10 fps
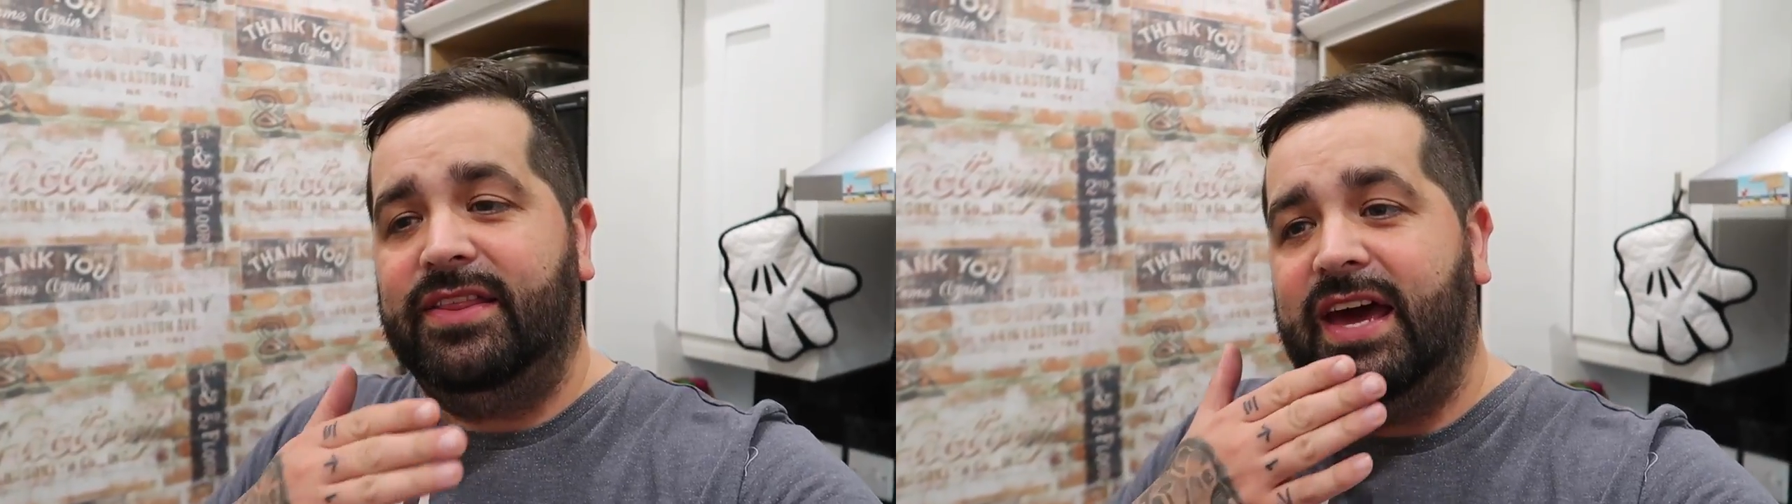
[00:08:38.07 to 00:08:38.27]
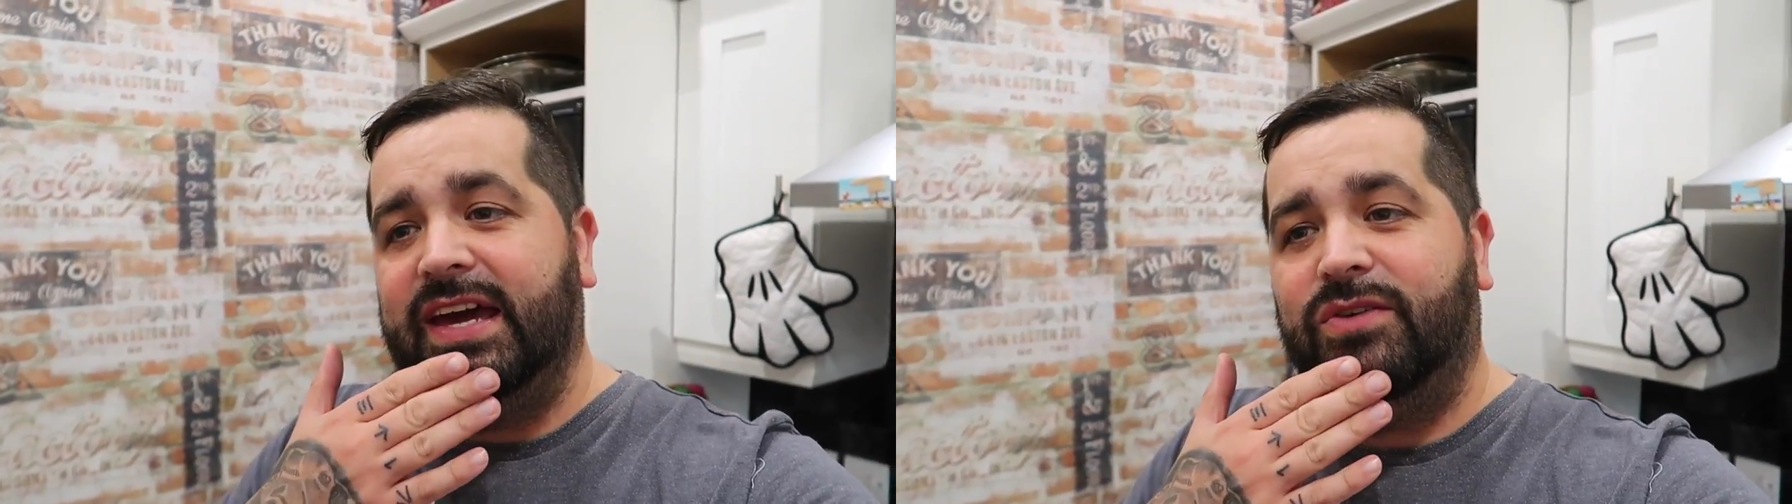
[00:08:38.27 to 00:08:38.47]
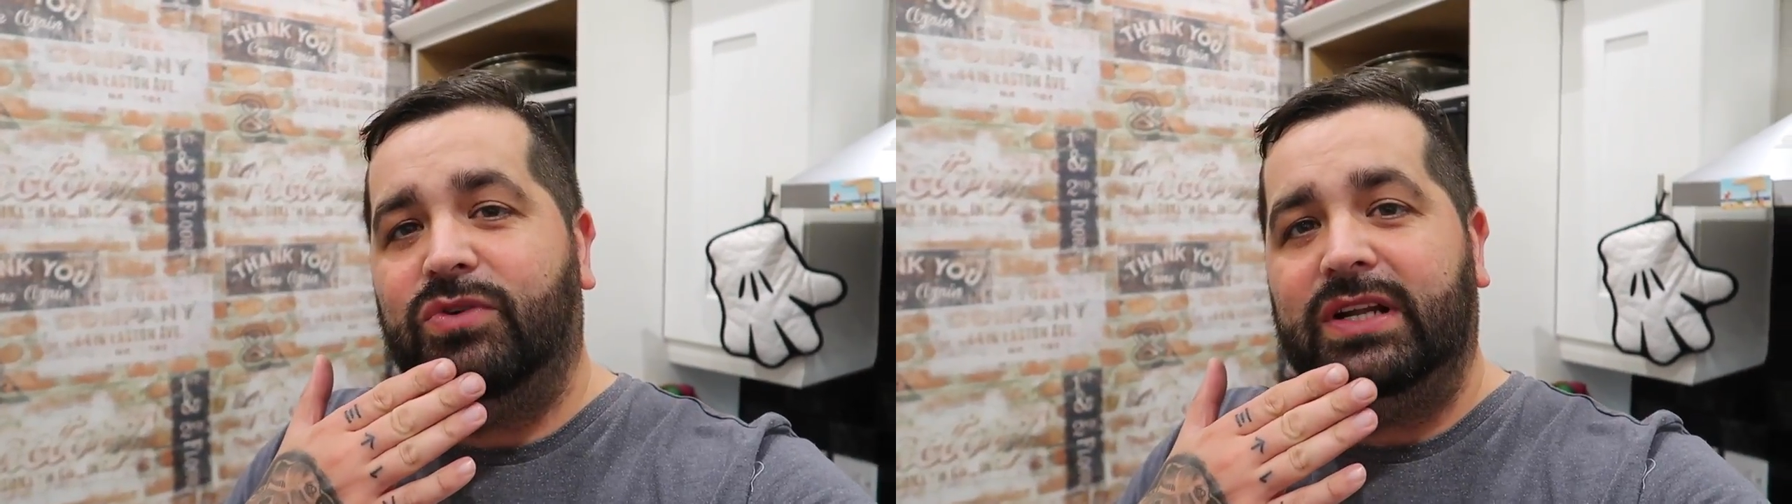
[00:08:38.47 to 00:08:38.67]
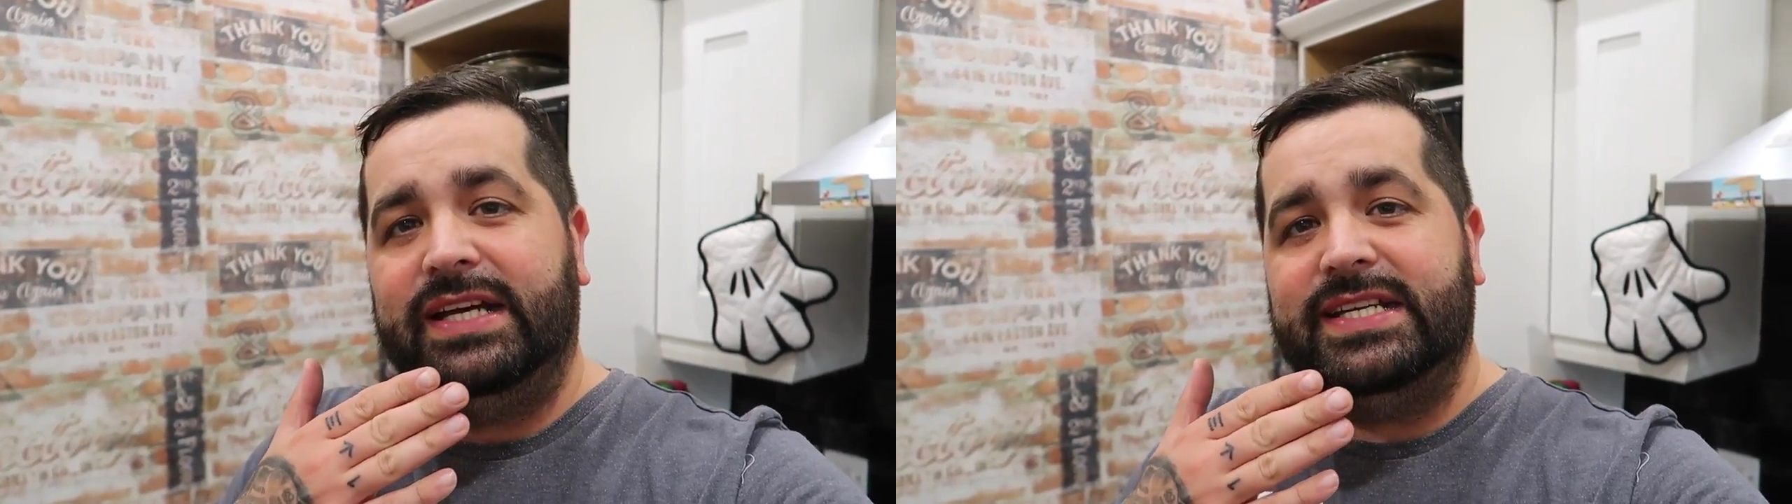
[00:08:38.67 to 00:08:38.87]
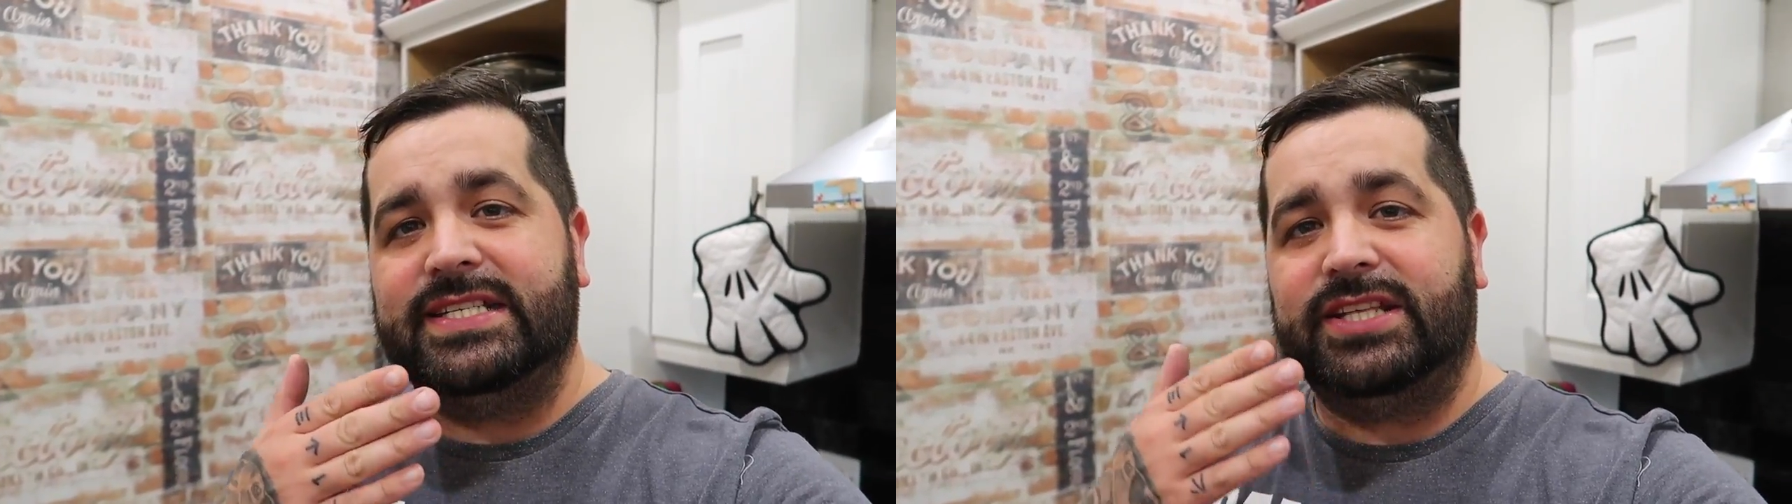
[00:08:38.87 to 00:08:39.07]
They
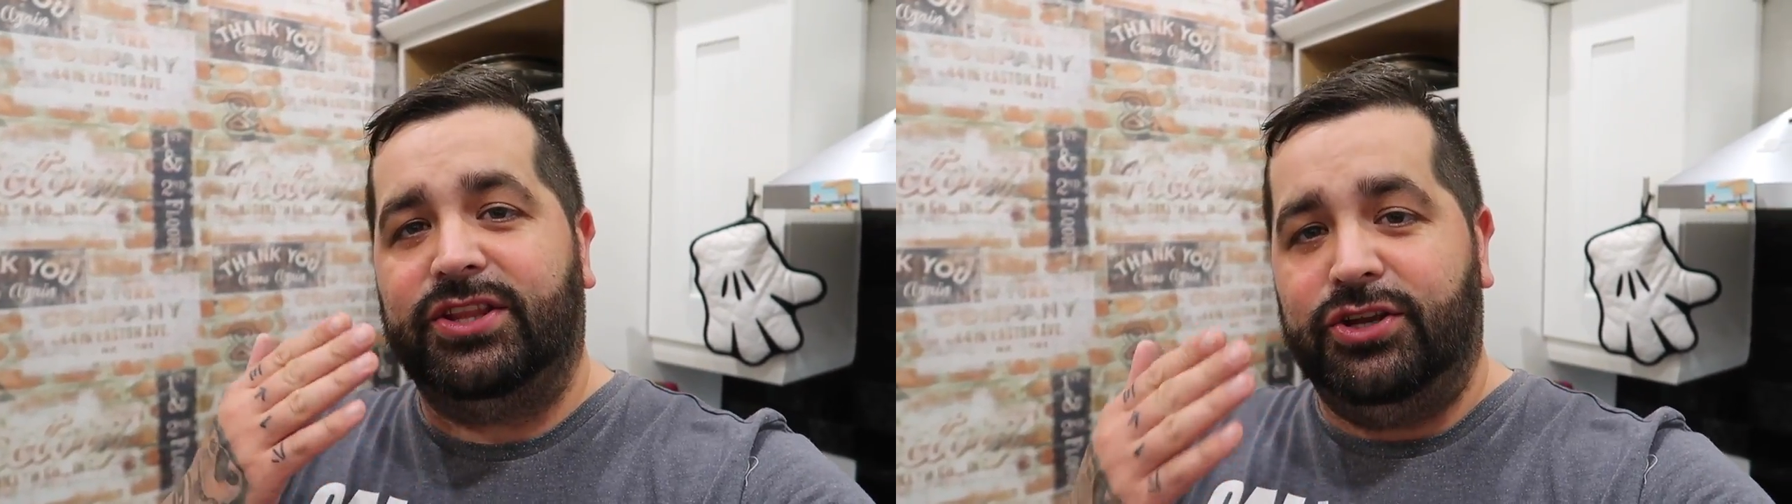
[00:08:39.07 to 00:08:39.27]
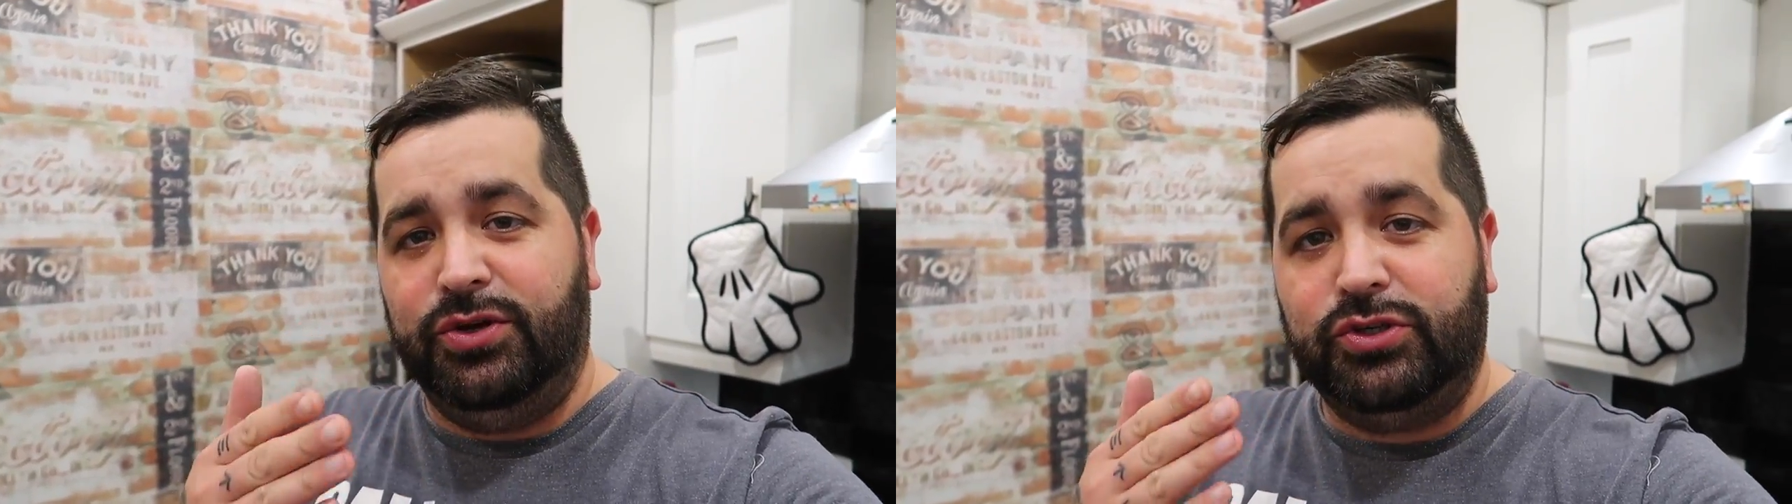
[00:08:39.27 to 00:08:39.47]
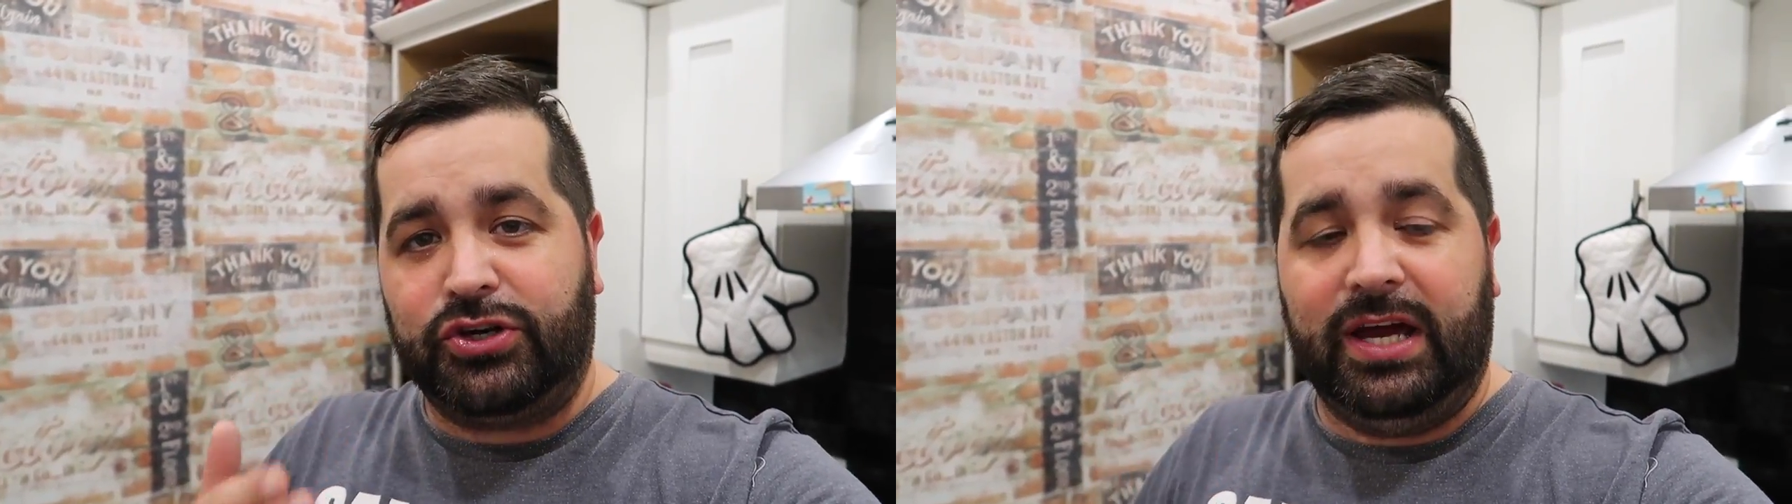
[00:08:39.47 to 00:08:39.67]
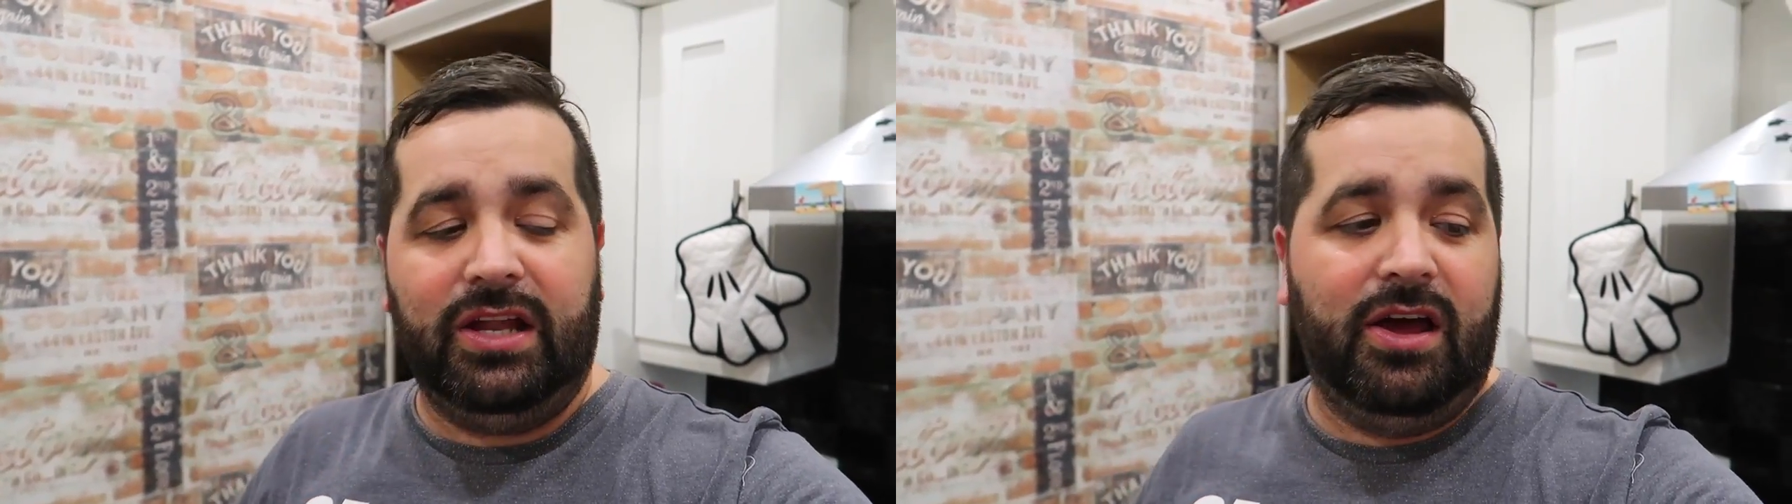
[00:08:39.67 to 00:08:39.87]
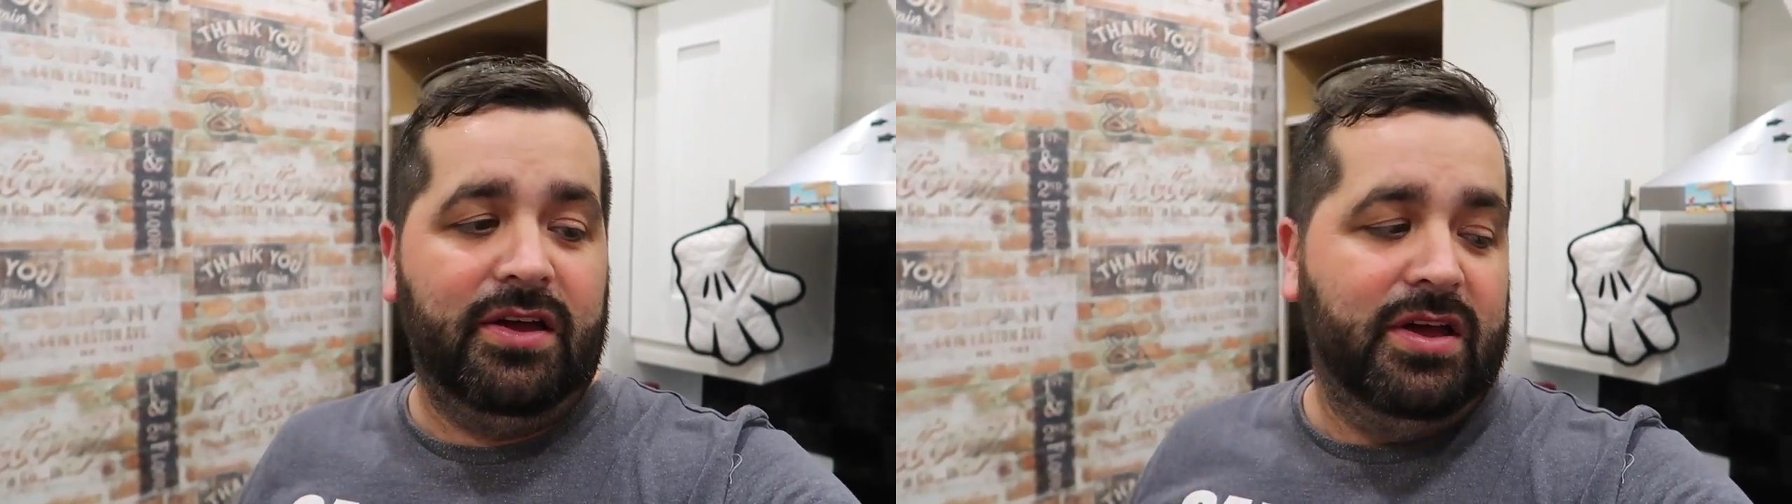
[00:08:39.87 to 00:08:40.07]
released the new
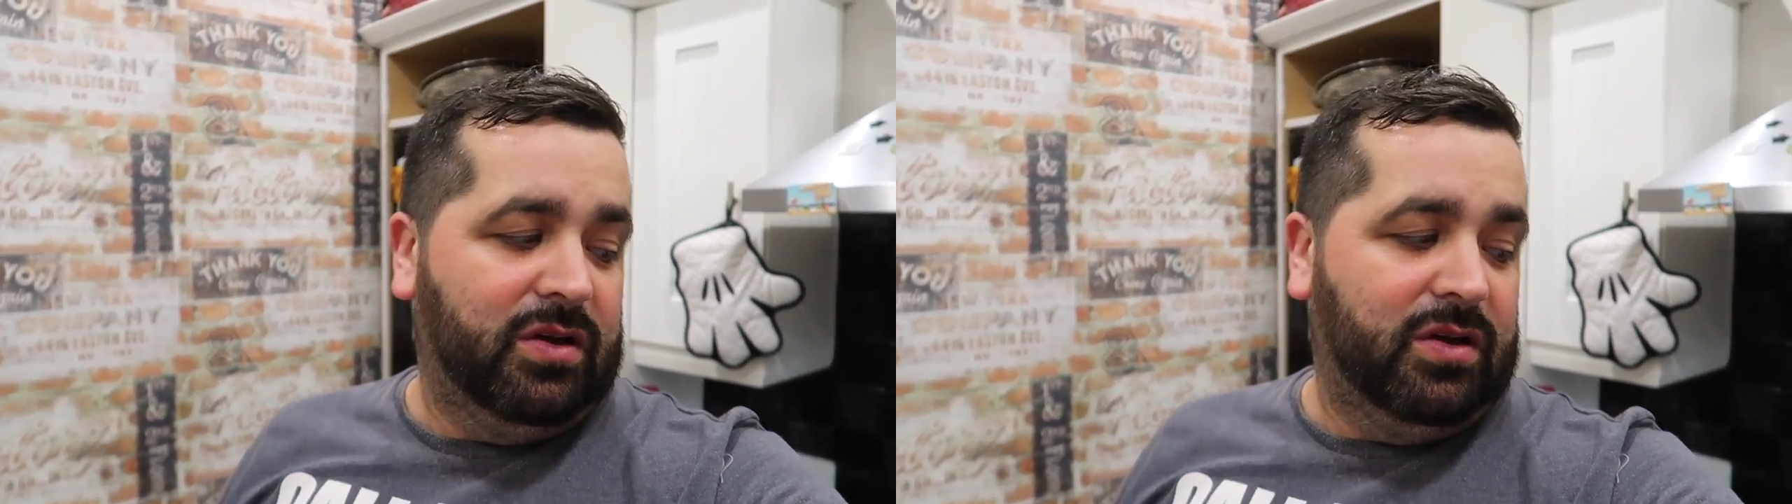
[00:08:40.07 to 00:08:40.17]
trailer.